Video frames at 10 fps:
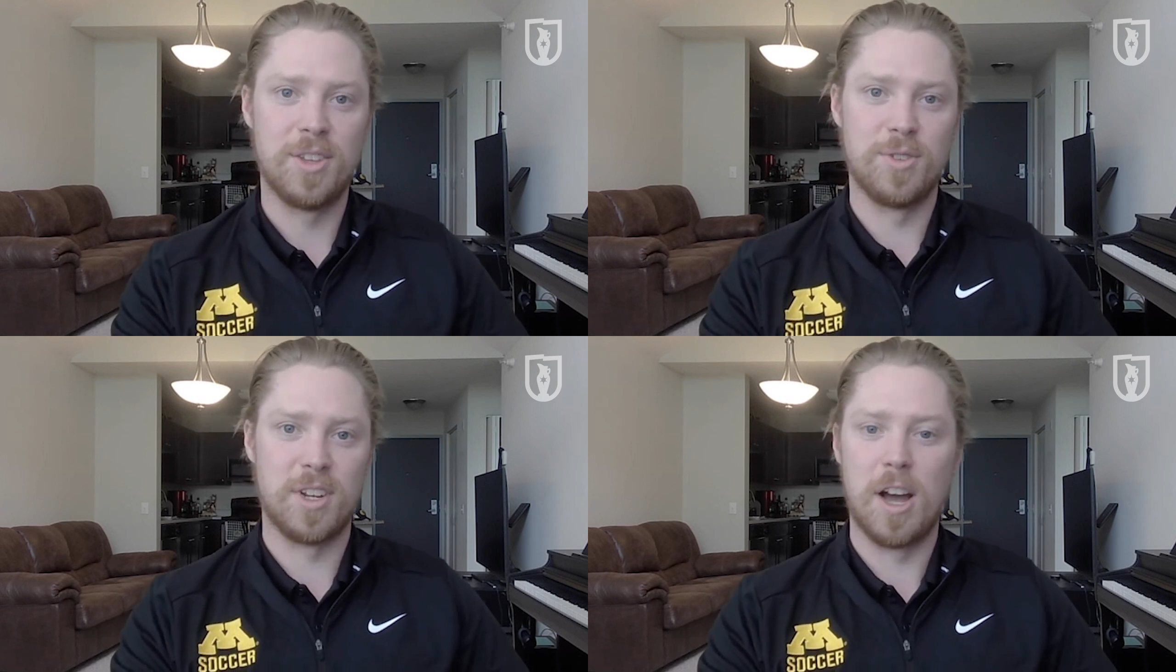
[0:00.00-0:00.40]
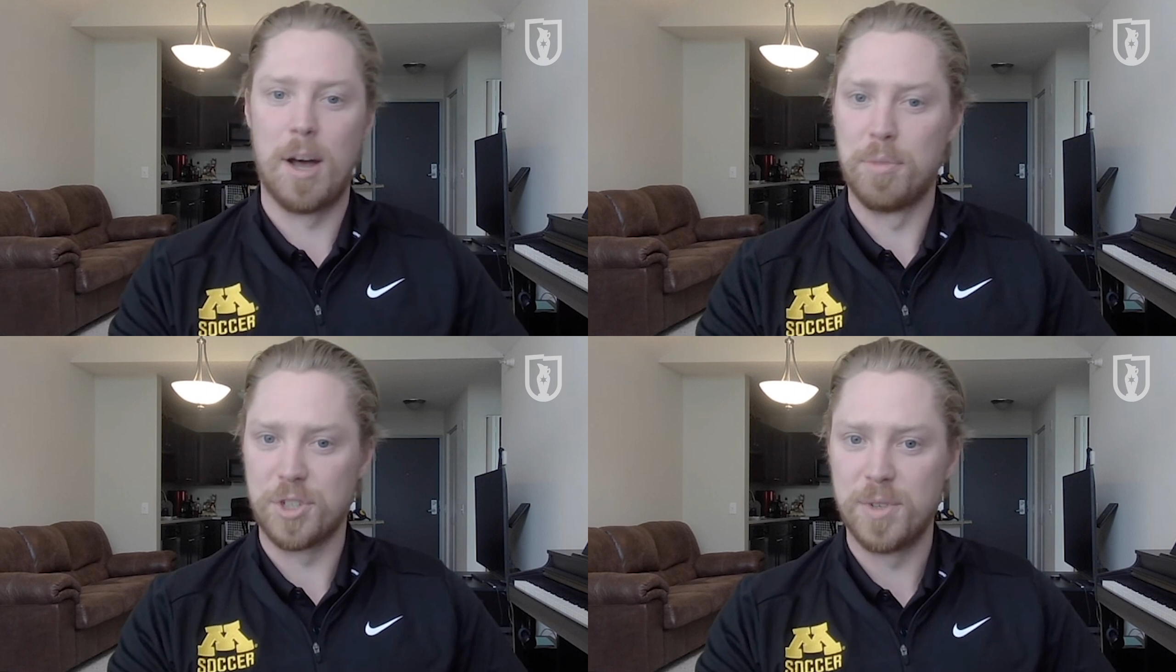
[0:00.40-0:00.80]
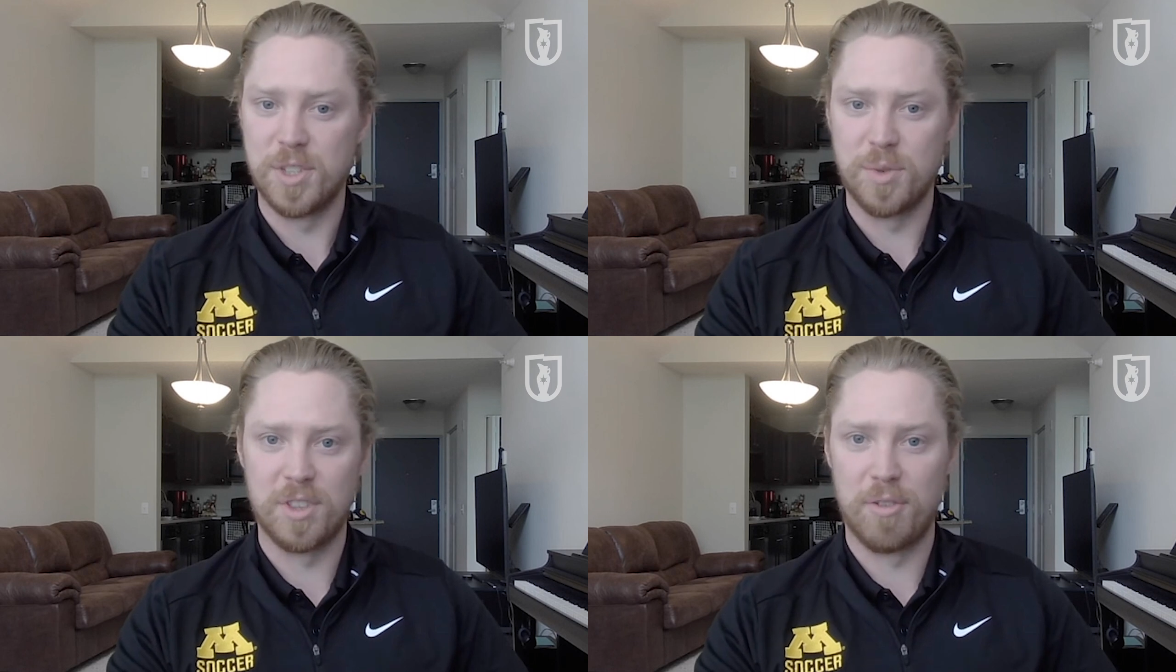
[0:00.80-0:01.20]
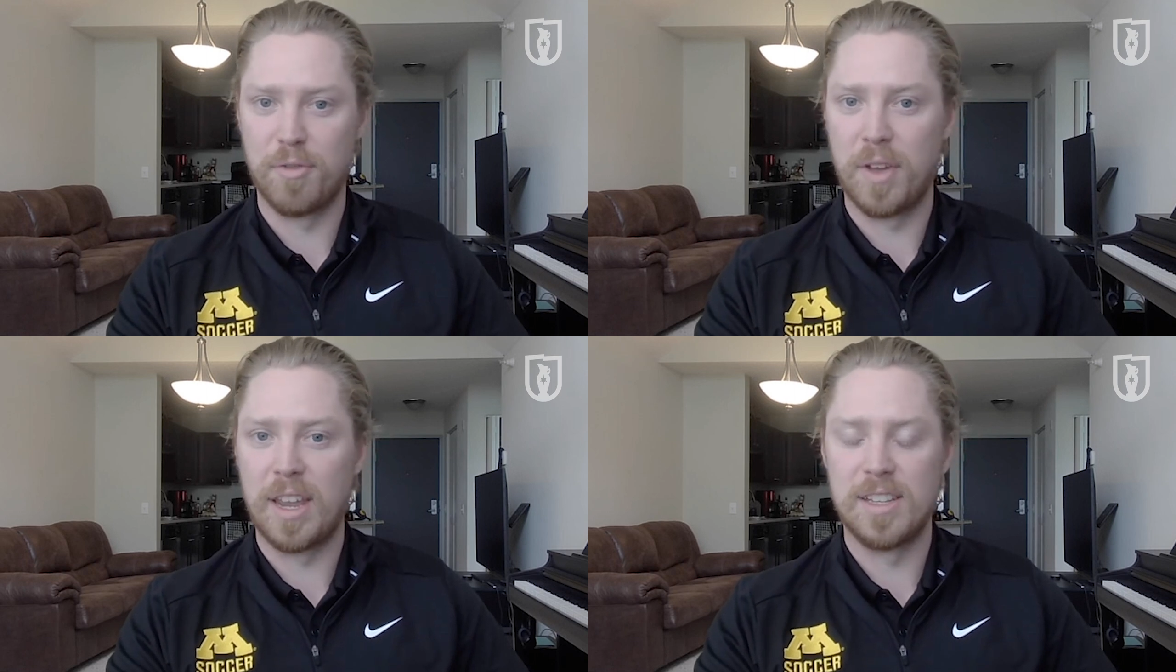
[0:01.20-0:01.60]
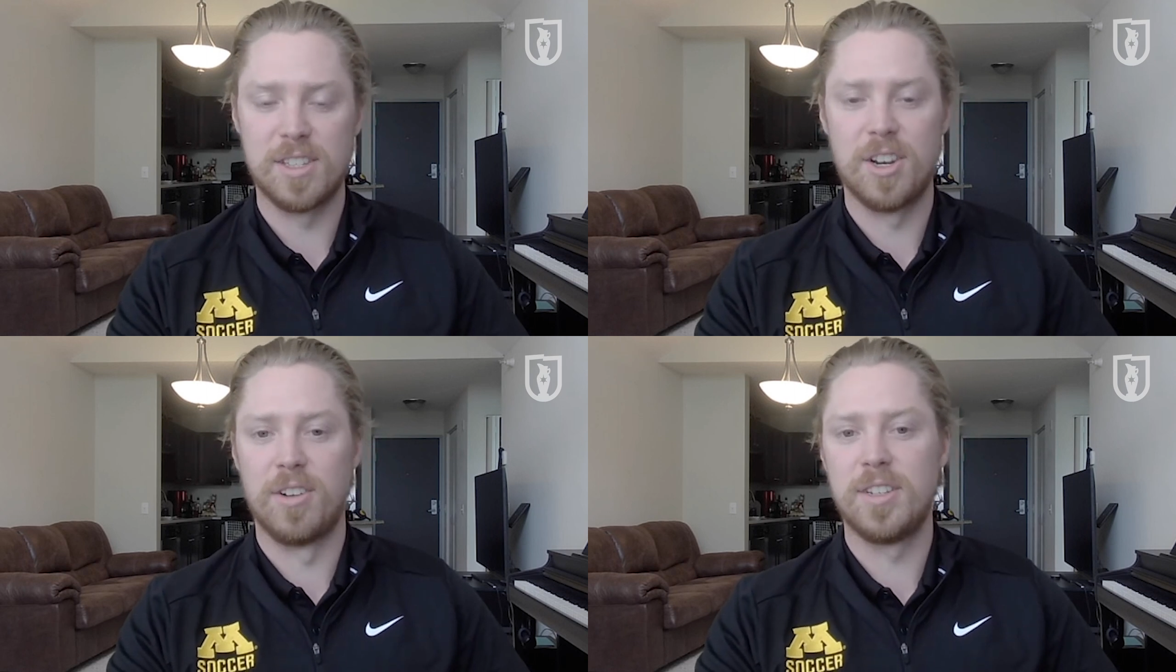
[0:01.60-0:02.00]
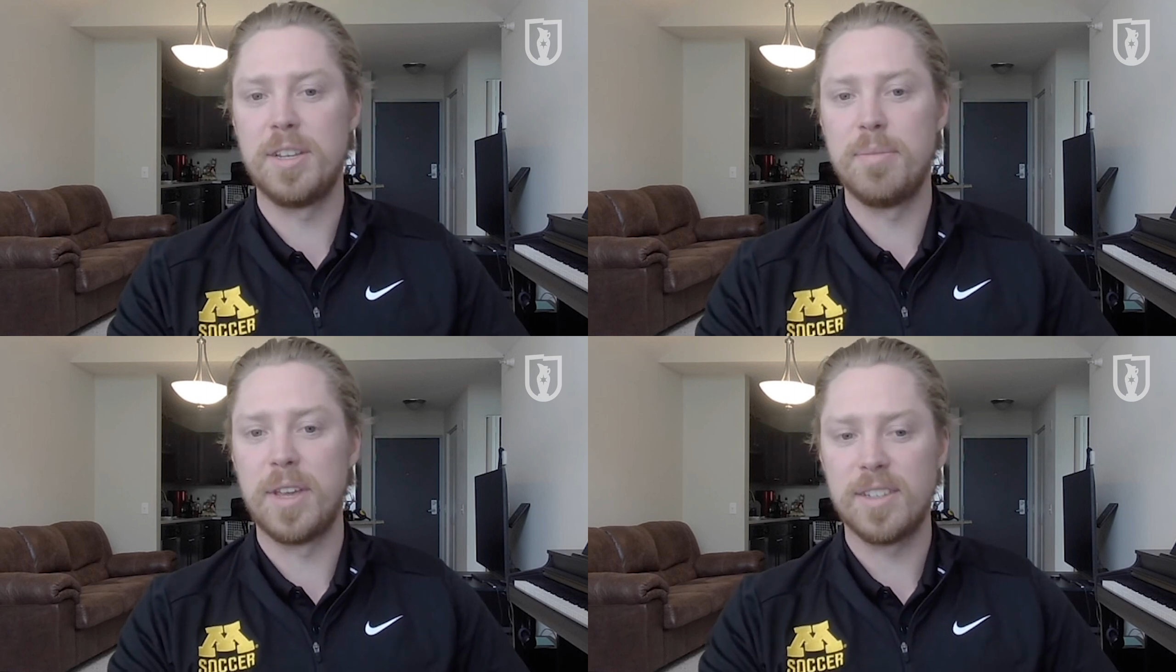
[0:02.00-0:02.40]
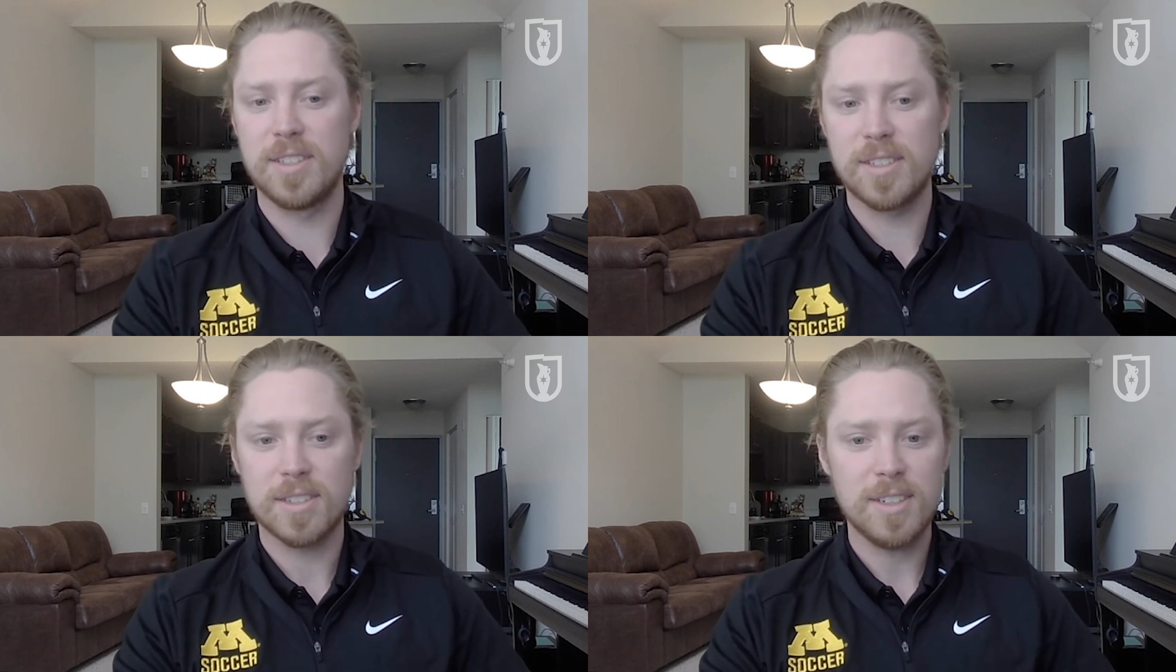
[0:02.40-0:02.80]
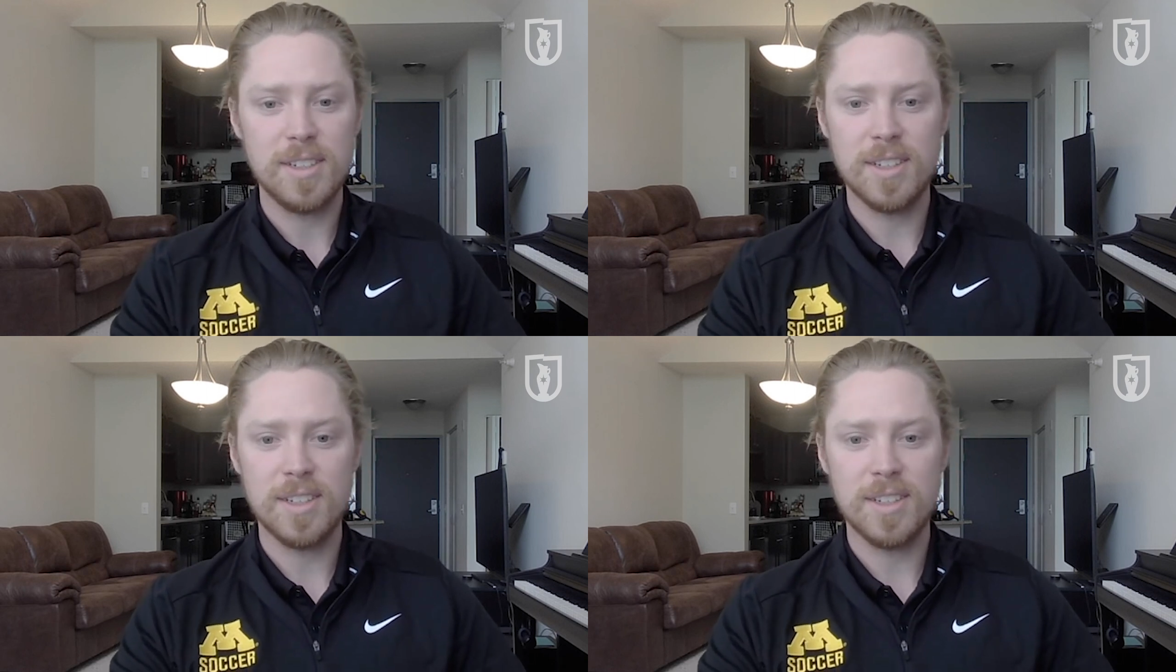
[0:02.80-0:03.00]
those accomplishments with our fans and our teammates,